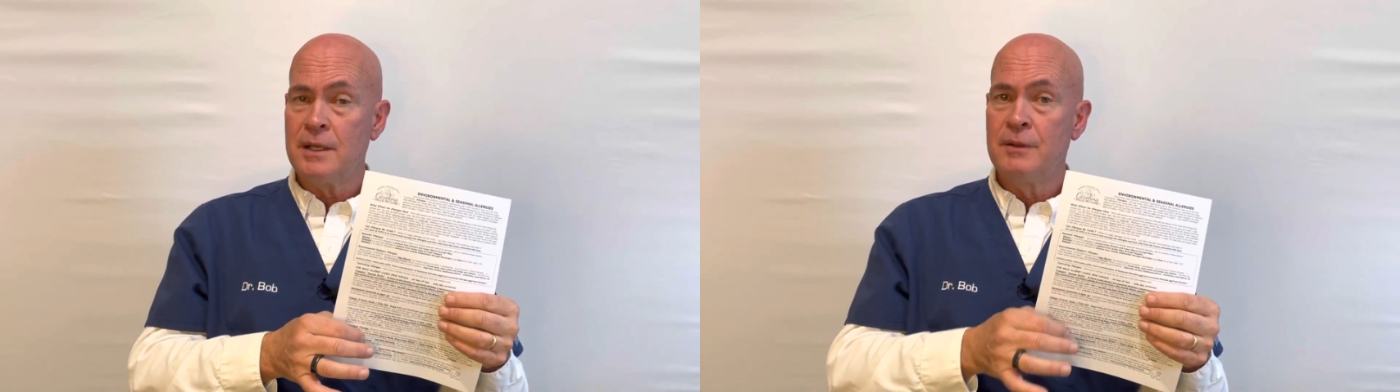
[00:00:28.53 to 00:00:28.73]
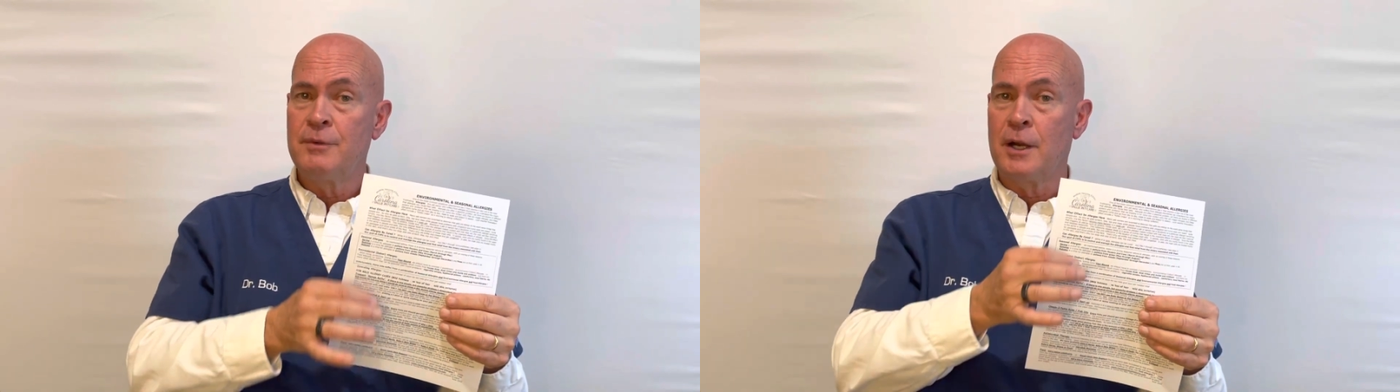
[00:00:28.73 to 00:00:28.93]

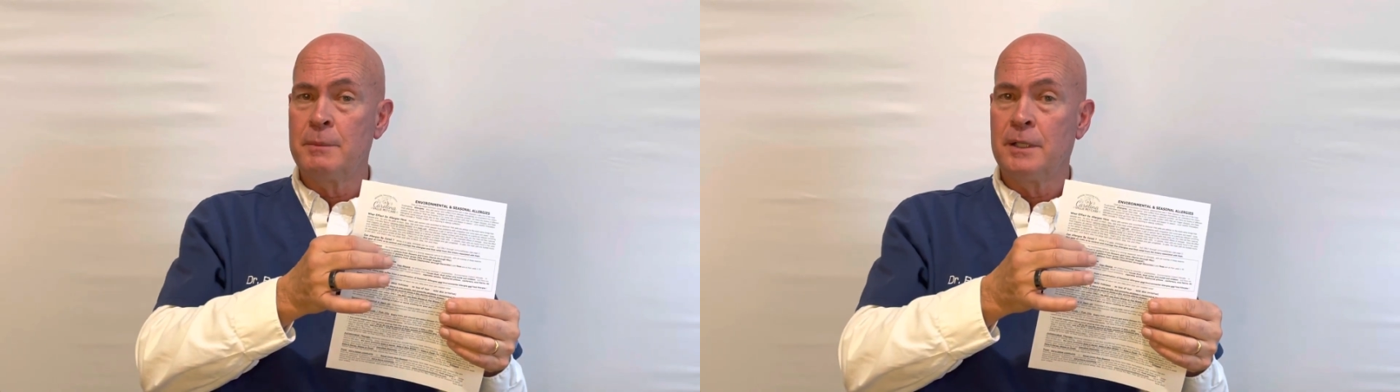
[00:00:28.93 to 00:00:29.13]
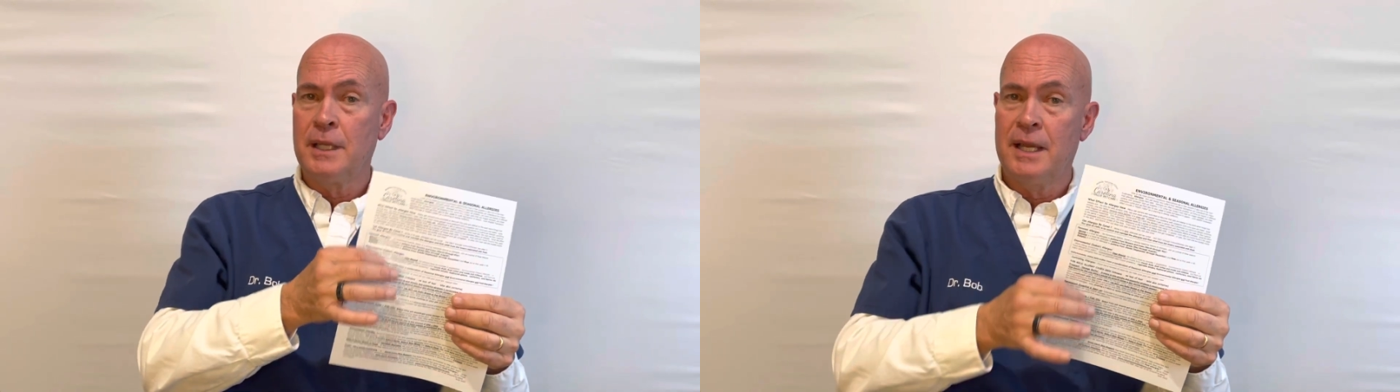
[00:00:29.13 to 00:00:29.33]

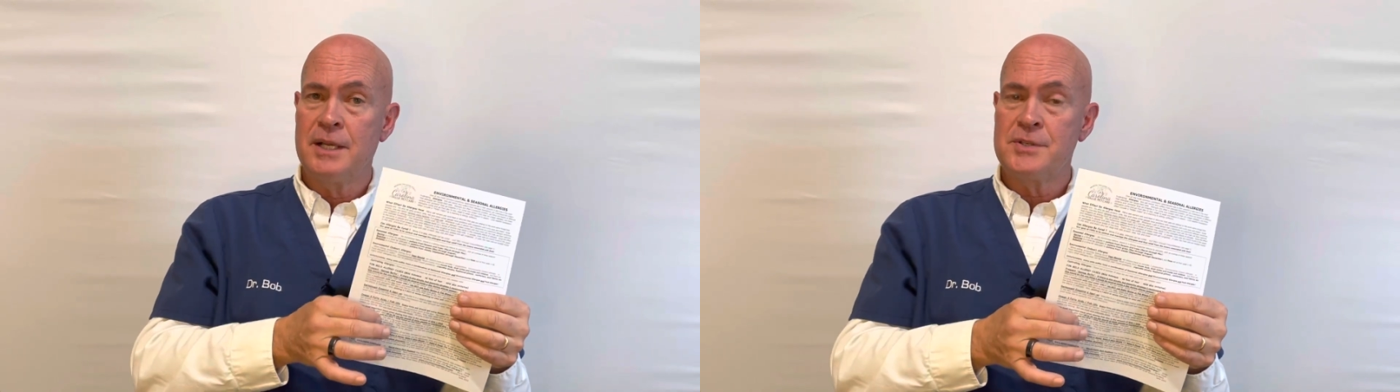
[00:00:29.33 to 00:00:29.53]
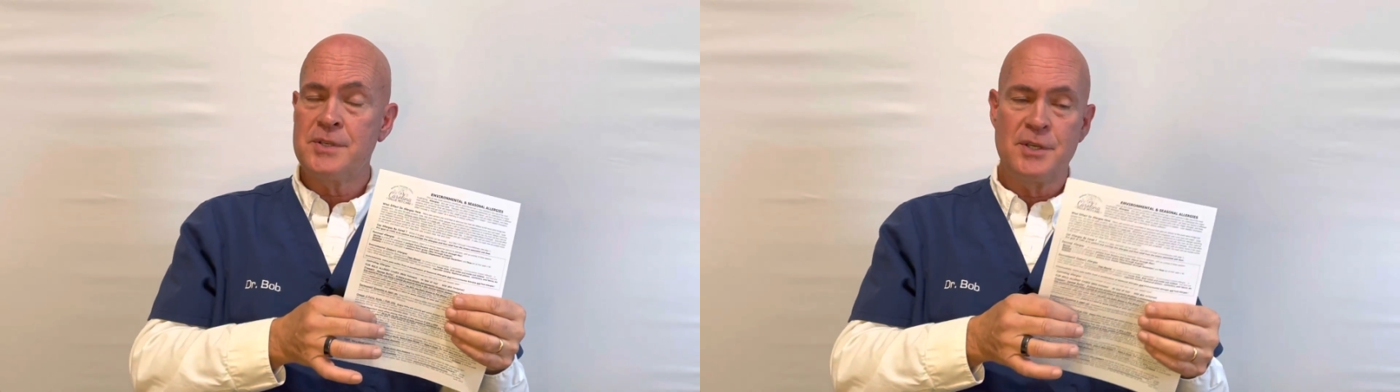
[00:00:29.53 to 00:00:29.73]
environmental
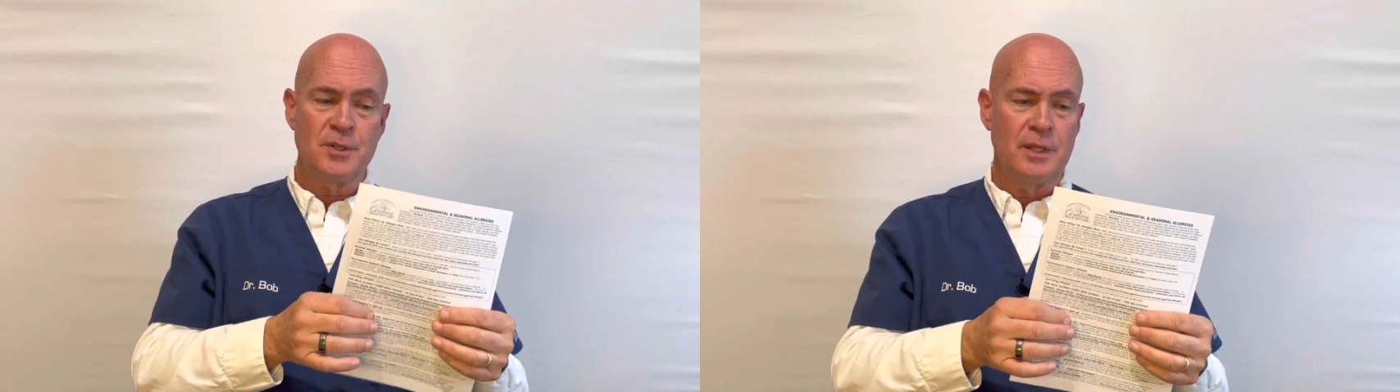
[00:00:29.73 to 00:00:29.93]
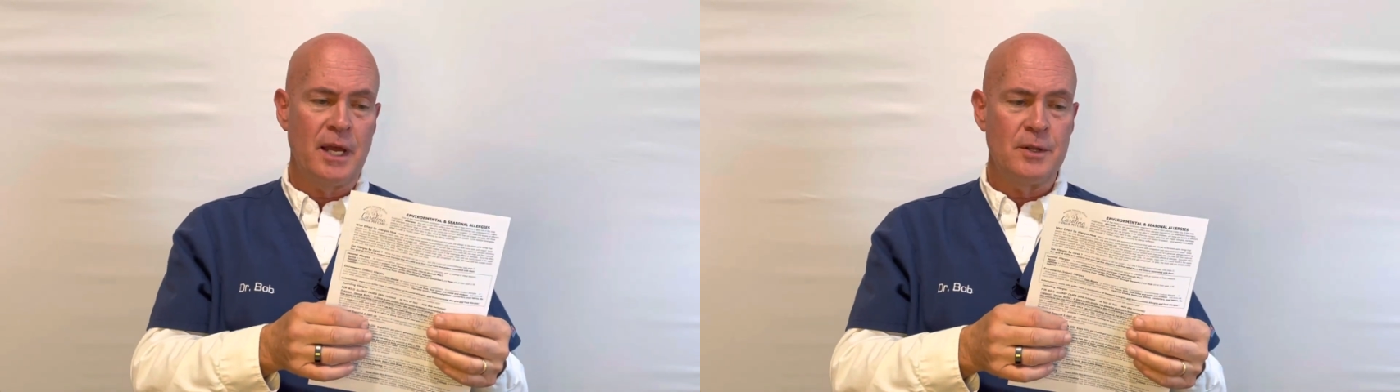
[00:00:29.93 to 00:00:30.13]
and
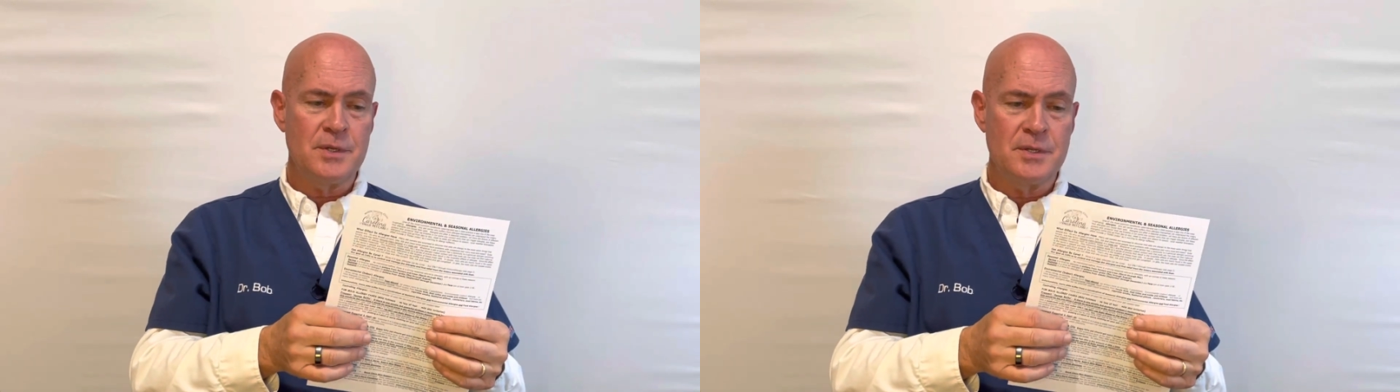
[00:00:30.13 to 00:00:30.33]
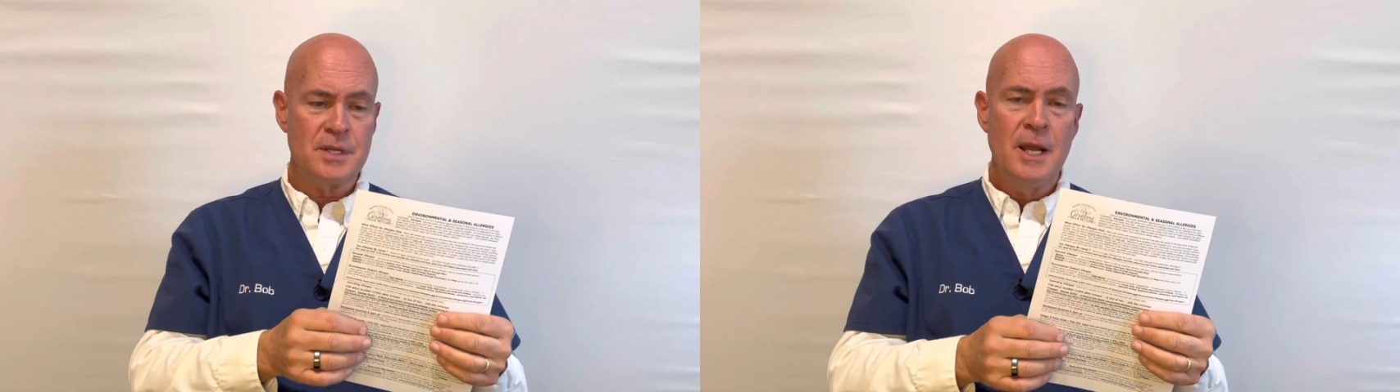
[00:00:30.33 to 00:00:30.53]
seasonal
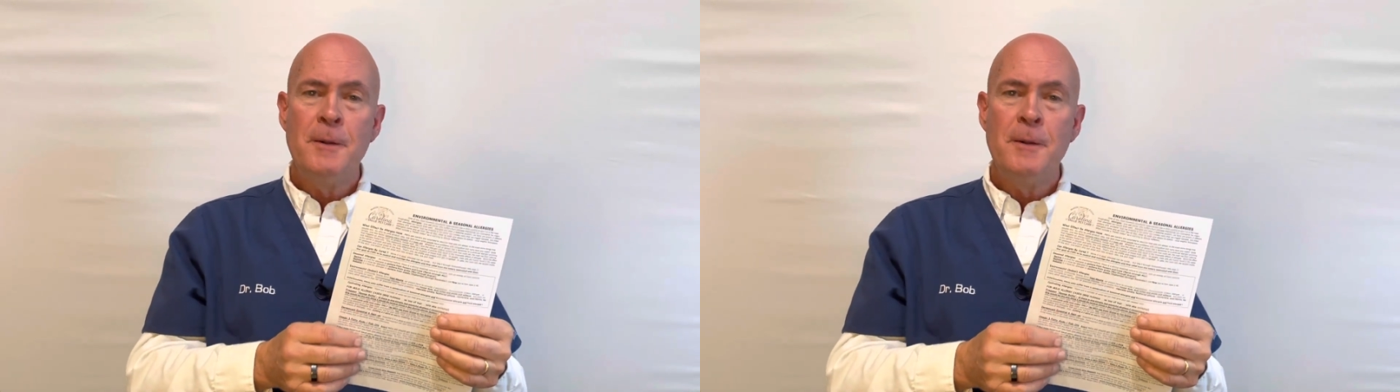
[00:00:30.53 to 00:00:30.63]
allergies.